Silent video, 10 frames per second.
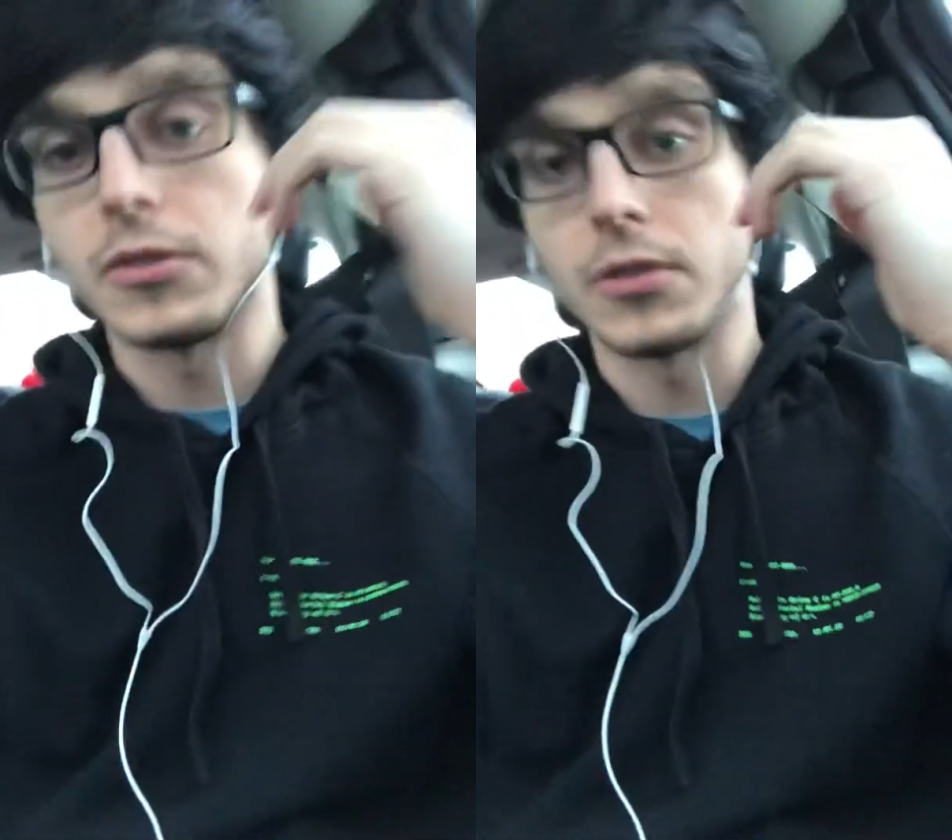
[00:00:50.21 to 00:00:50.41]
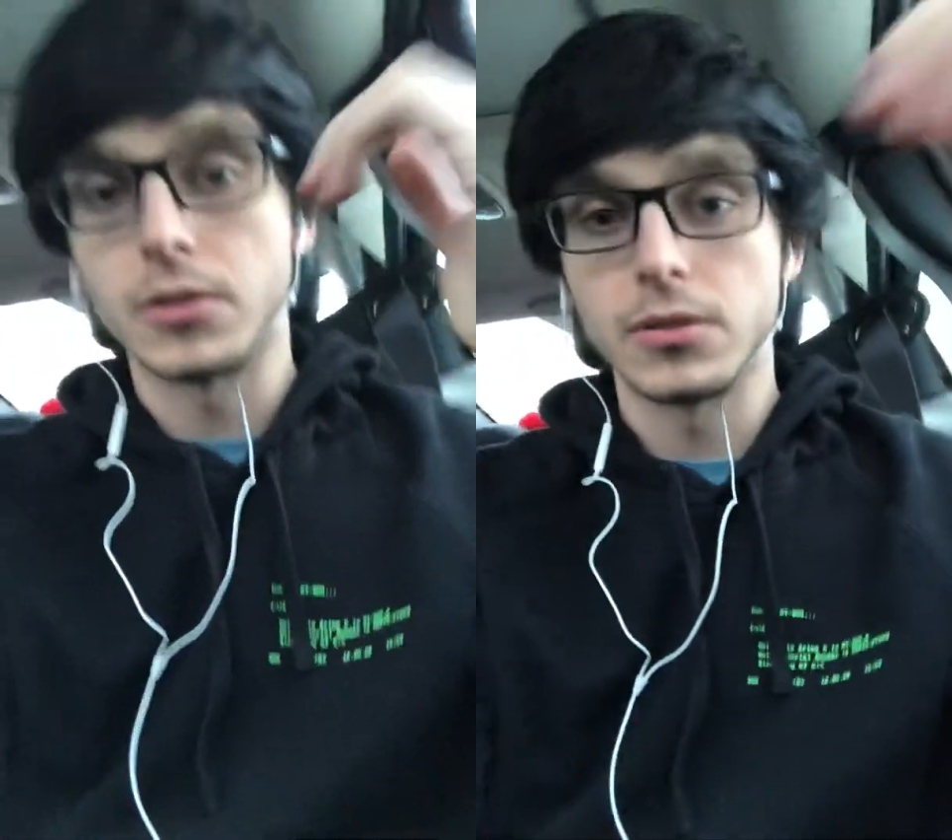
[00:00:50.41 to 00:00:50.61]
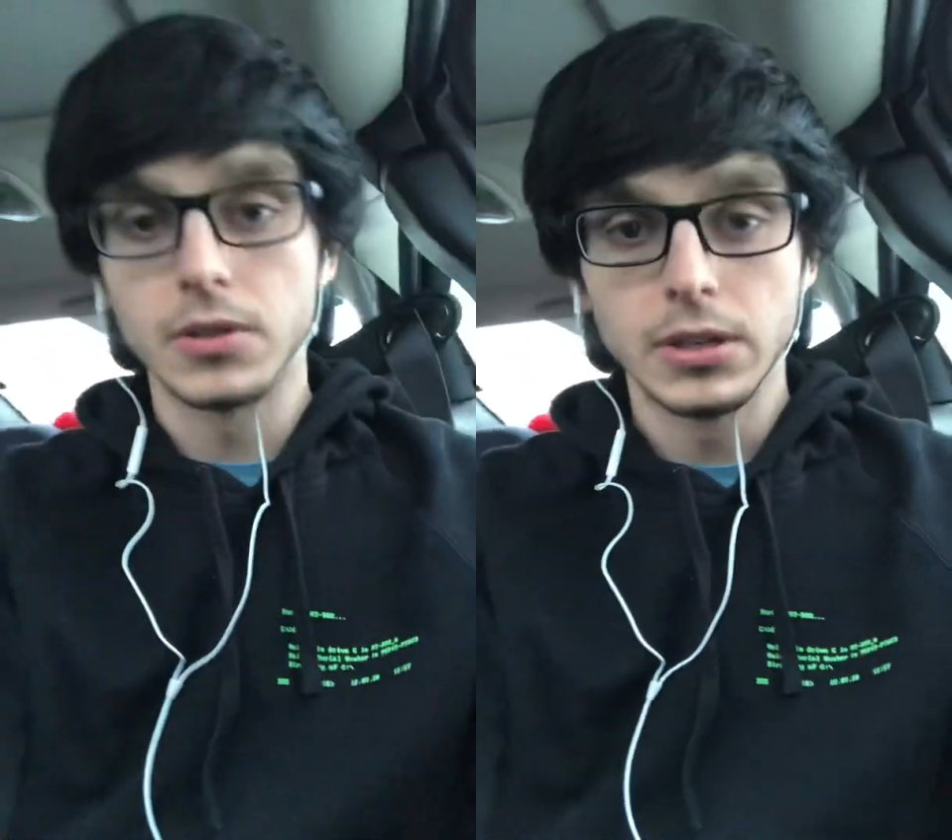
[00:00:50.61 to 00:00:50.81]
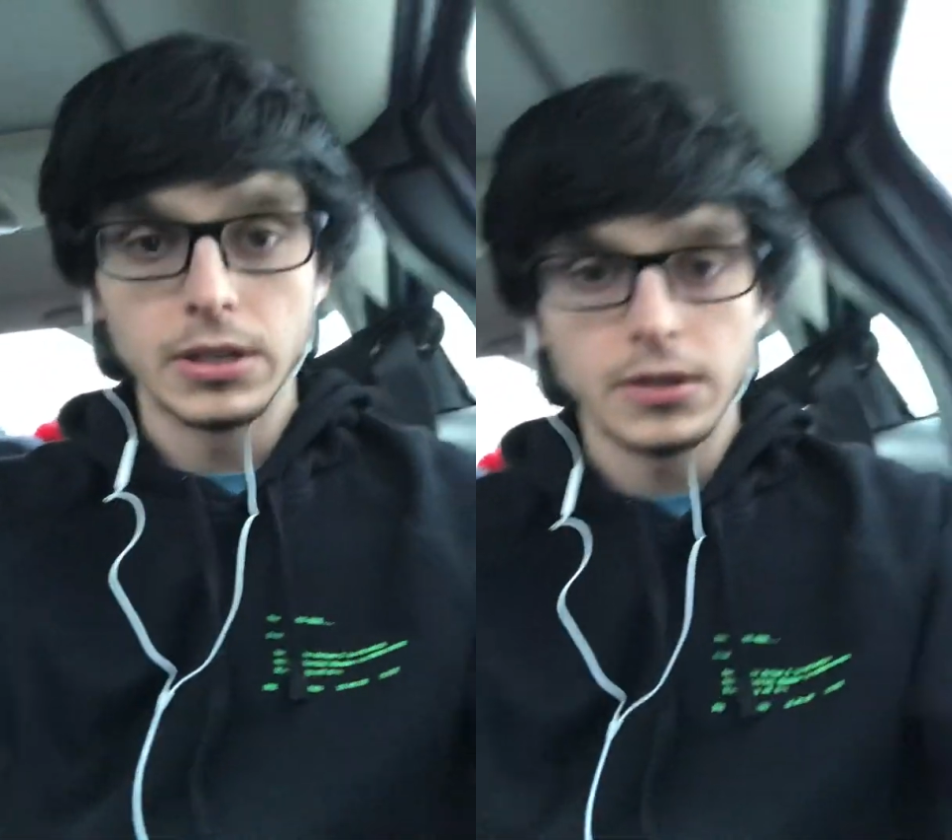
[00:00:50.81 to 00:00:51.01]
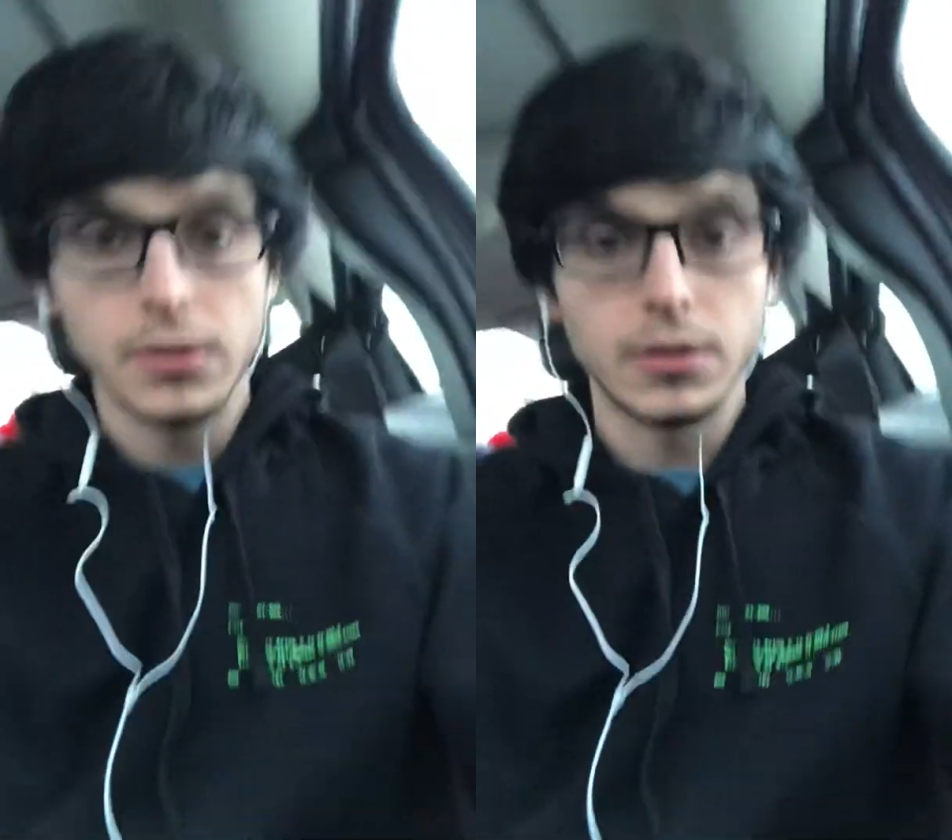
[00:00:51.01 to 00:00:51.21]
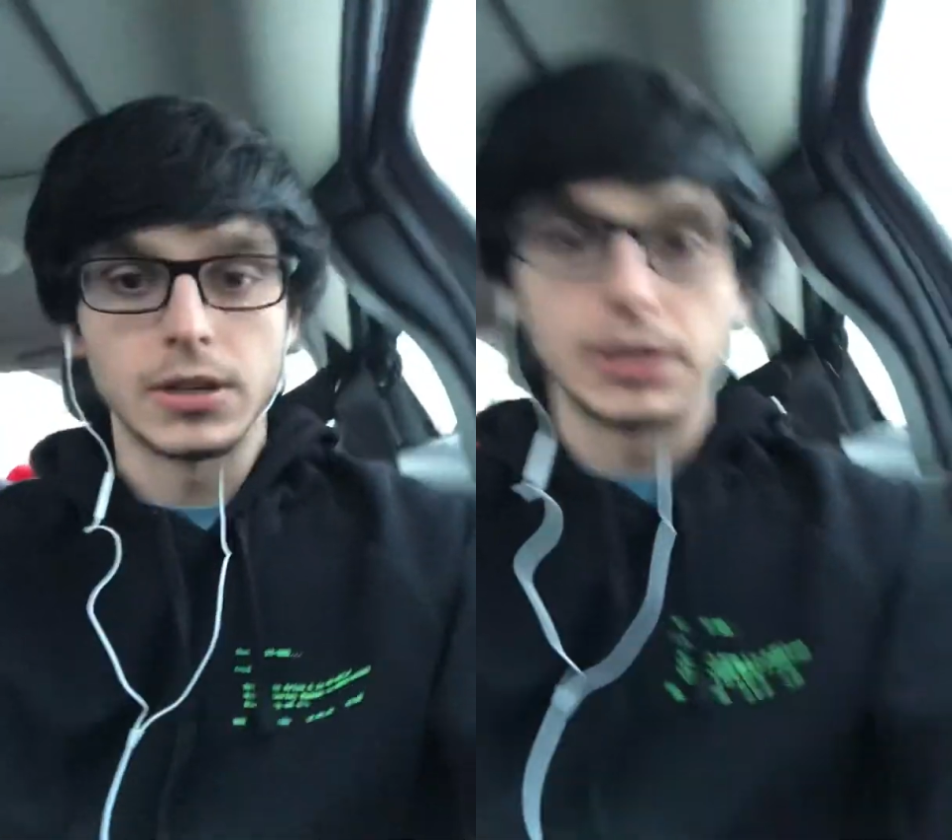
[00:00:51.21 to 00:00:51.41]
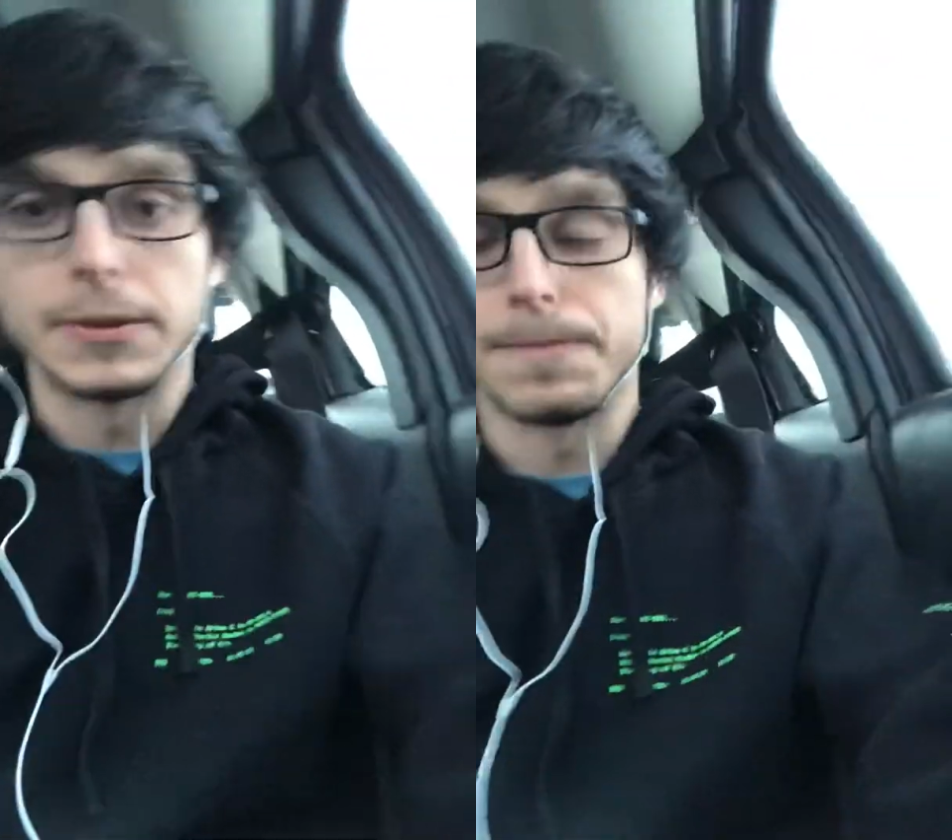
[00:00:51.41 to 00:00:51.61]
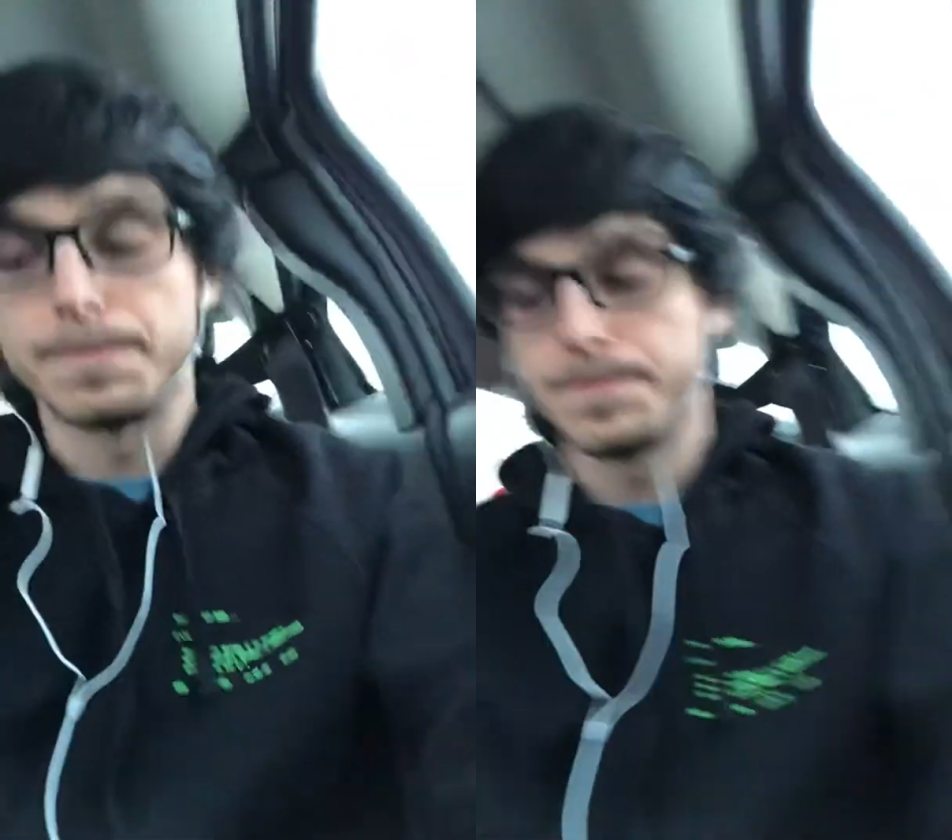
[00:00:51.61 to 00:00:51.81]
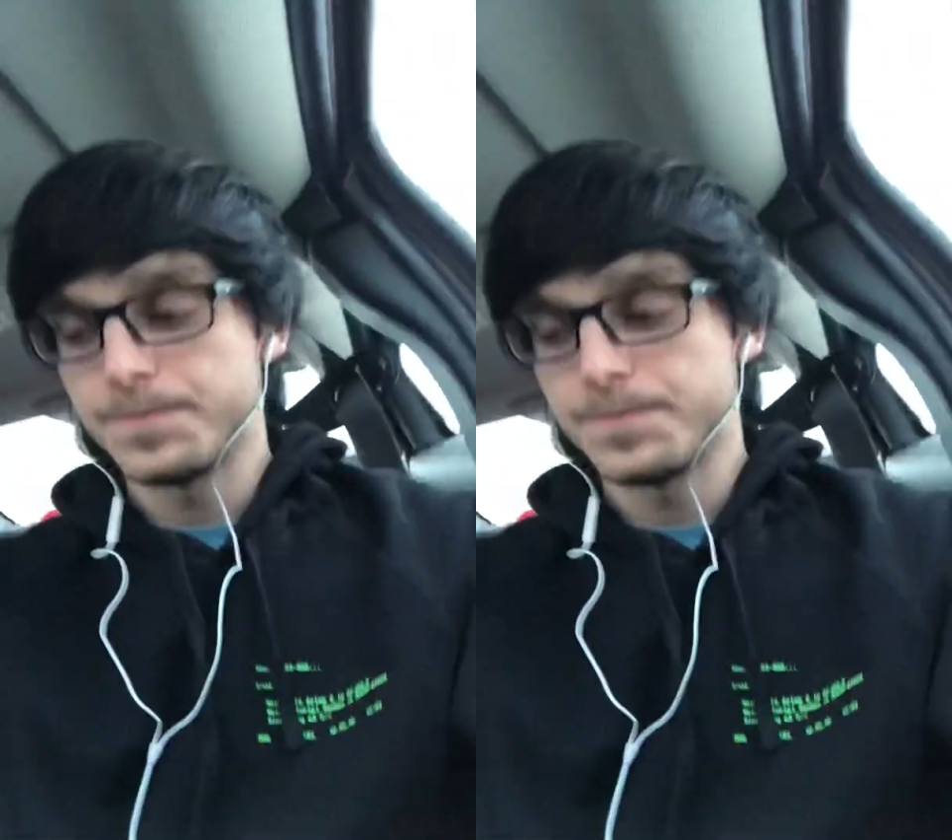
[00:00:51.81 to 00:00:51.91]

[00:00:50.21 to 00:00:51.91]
So um,